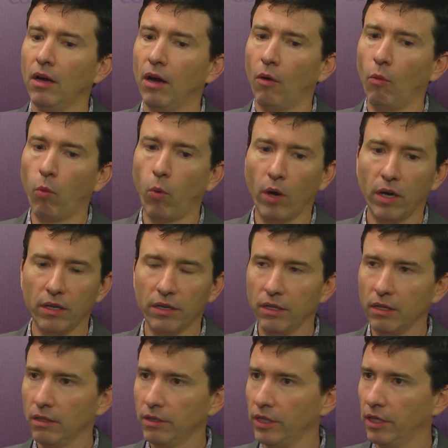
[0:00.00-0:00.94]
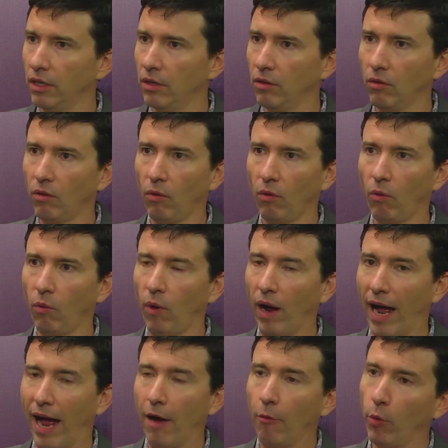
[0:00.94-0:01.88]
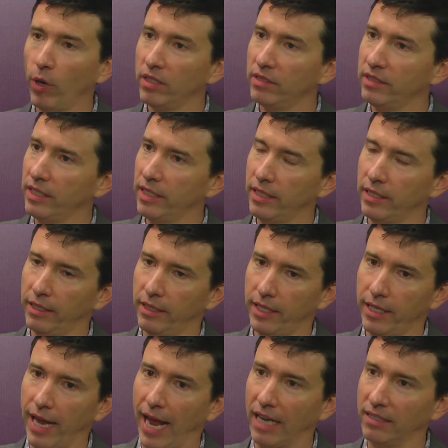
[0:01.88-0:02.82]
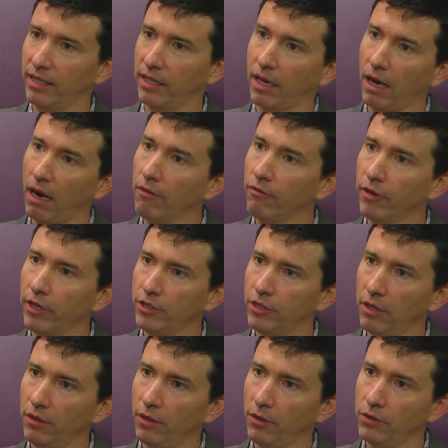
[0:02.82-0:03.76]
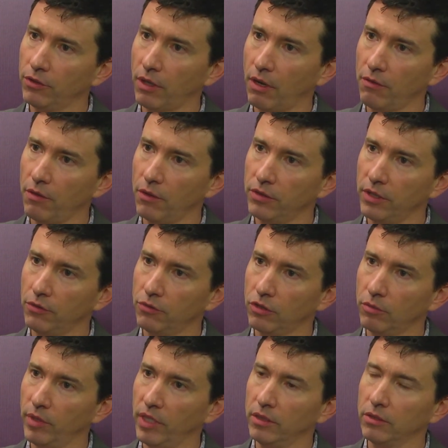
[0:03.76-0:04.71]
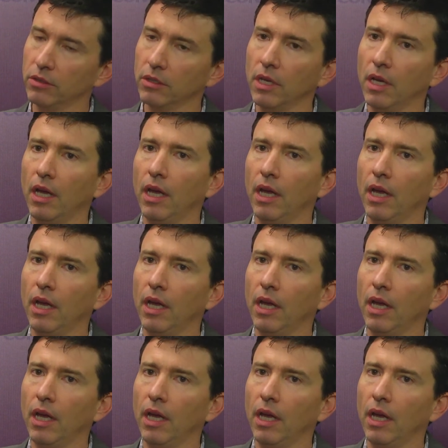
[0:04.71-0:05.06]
What are what is the asset coverage on those instruments?